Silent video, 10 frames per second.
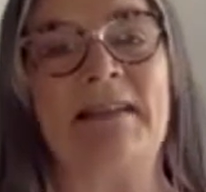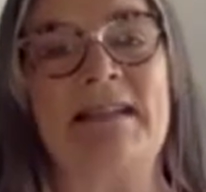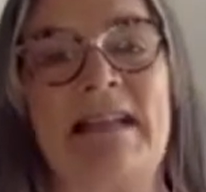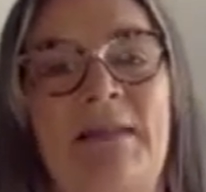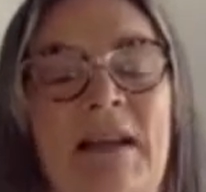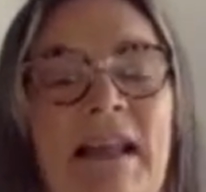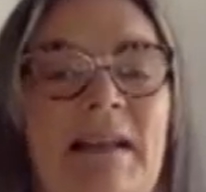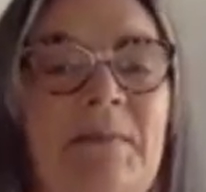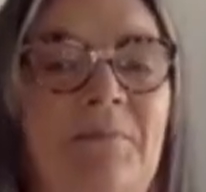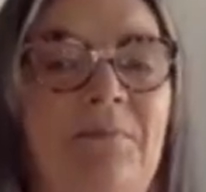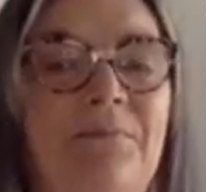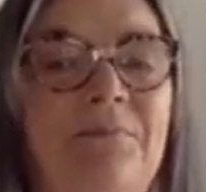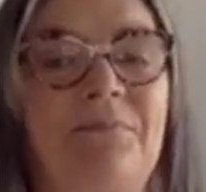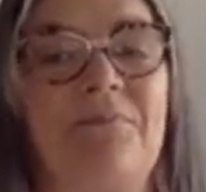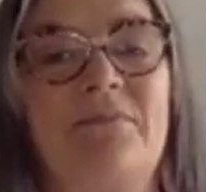same knee.
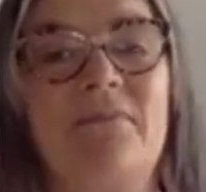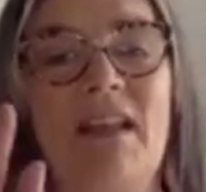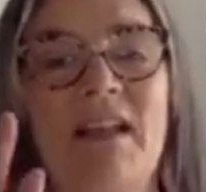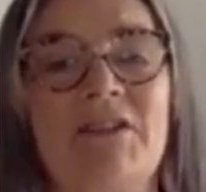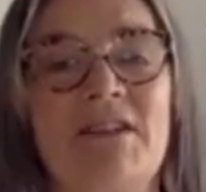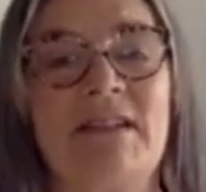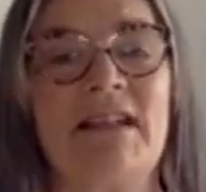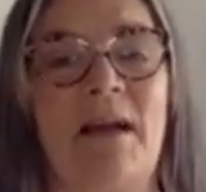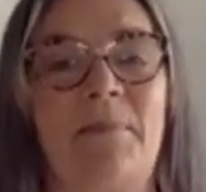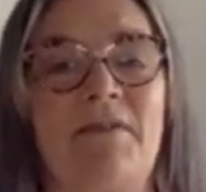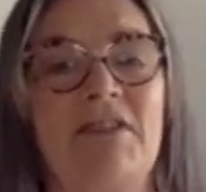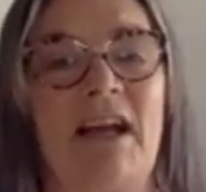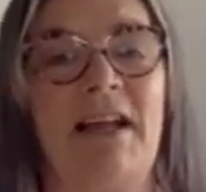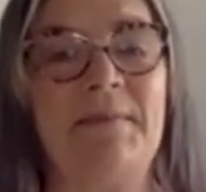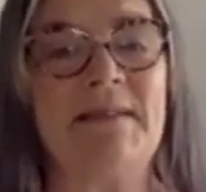Just a couple of
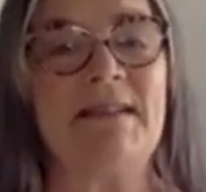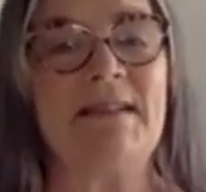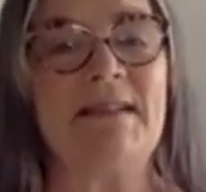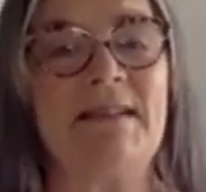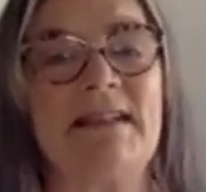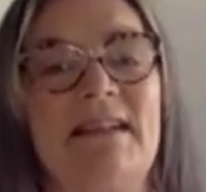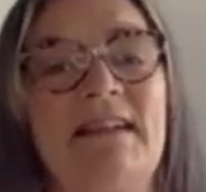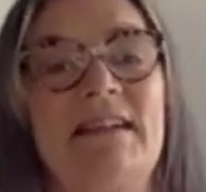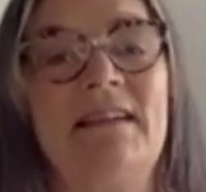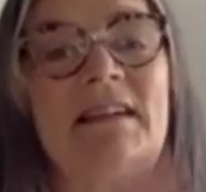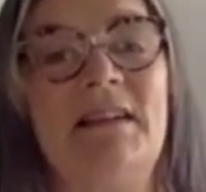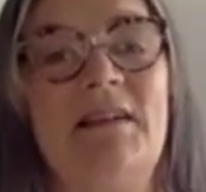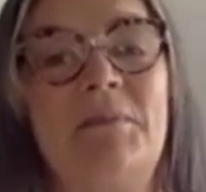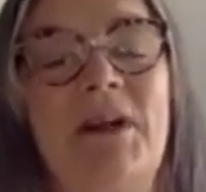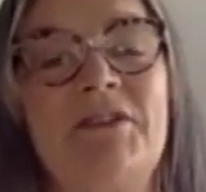times.
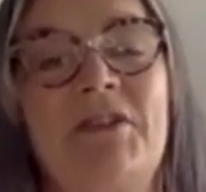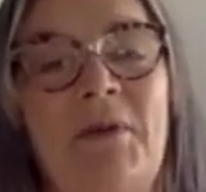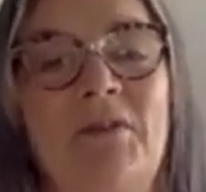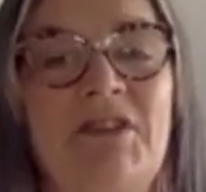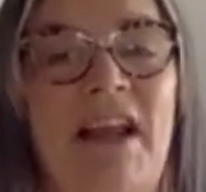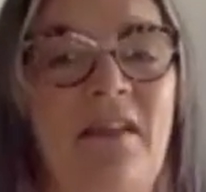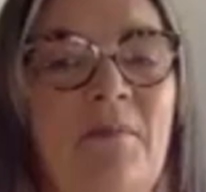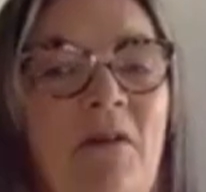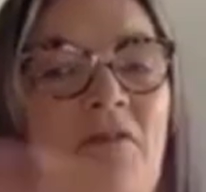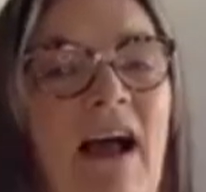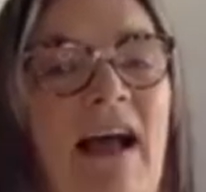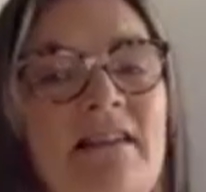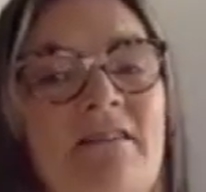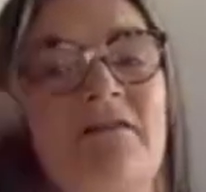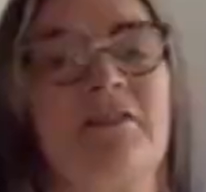Brush them off, shake them off, and
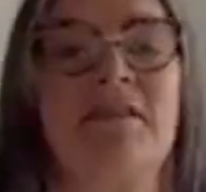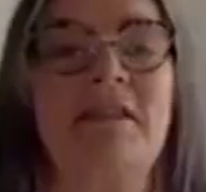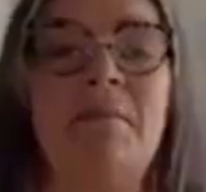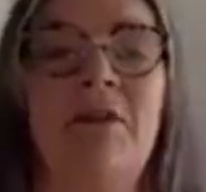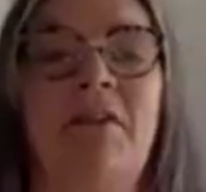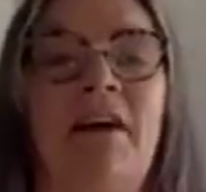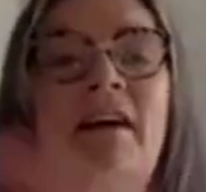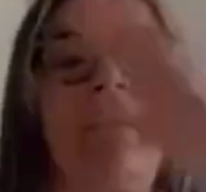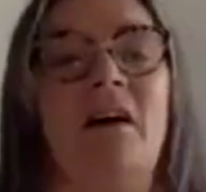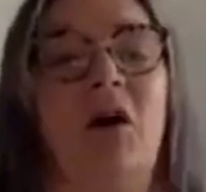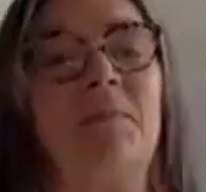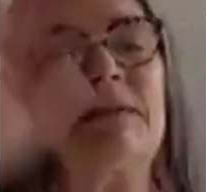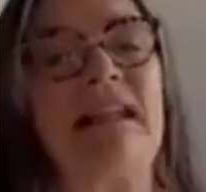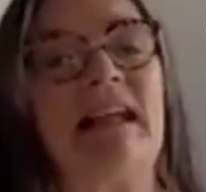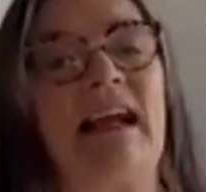cross them over.
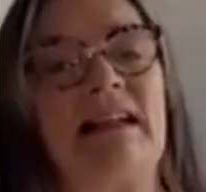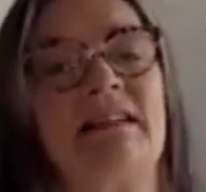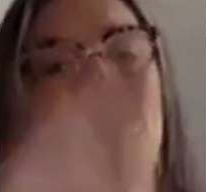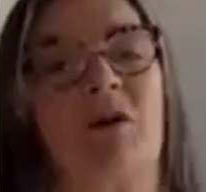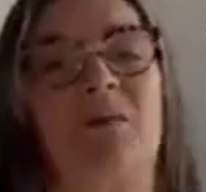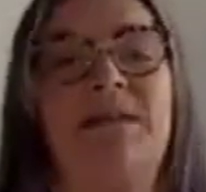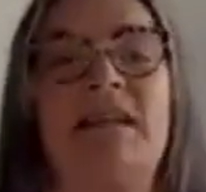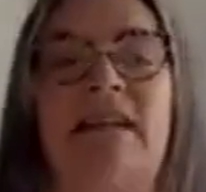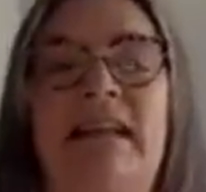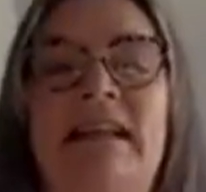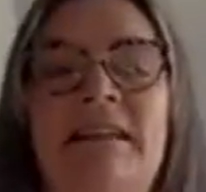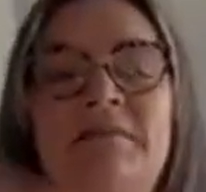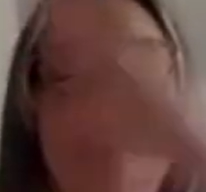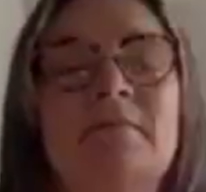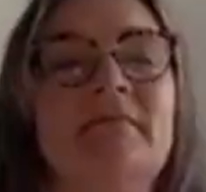Opposite hand to opposite knee.
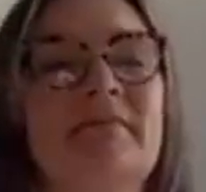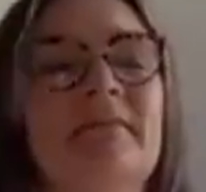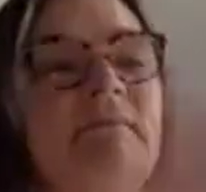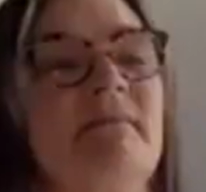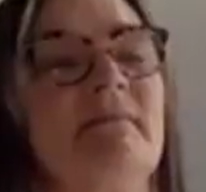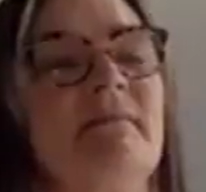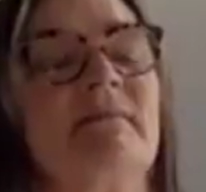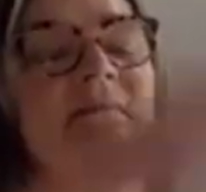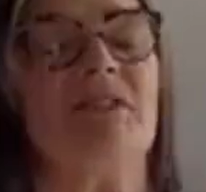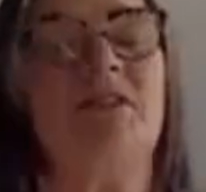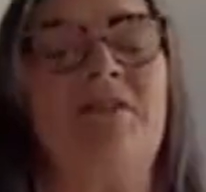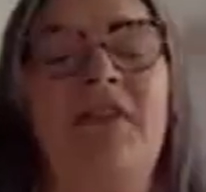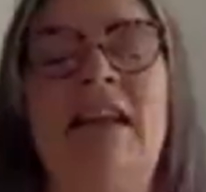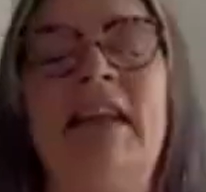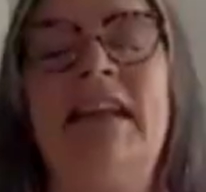Just
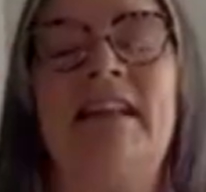feeling